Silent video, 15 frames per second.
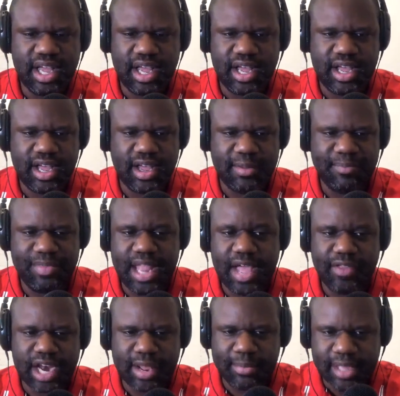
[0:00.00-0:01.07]
um, now
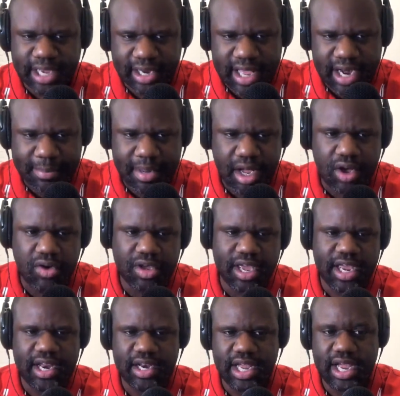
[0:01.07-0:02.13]
that I'm looking at it, I'm like, oh,
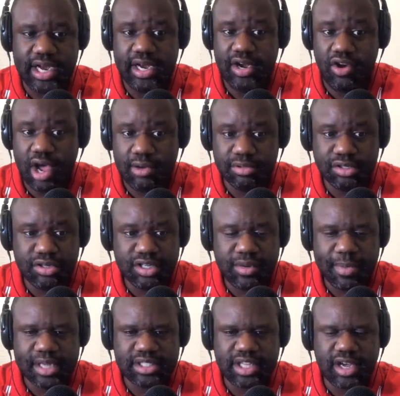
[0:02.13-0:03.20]
okay, I didn't know I was using it
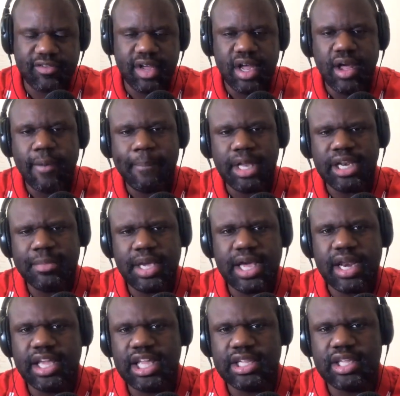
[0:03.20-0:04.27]
myself. But let me
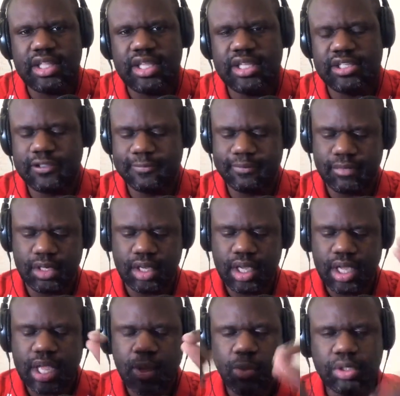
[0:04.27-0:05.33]
kind of get to this
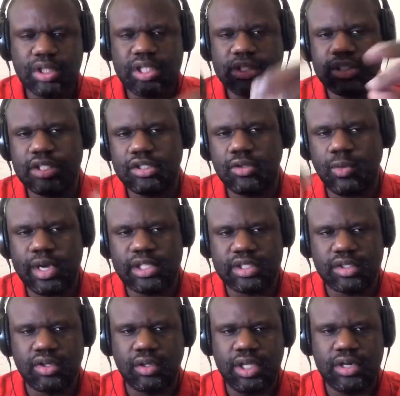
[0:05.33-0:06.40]
with the
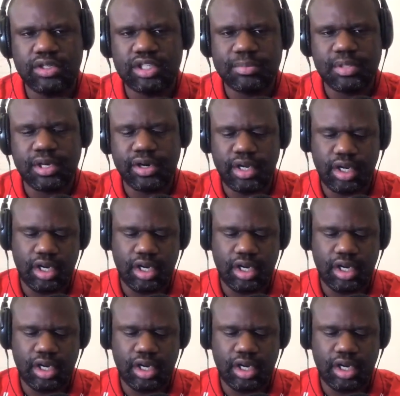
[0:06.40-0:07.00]
situational leadership theory.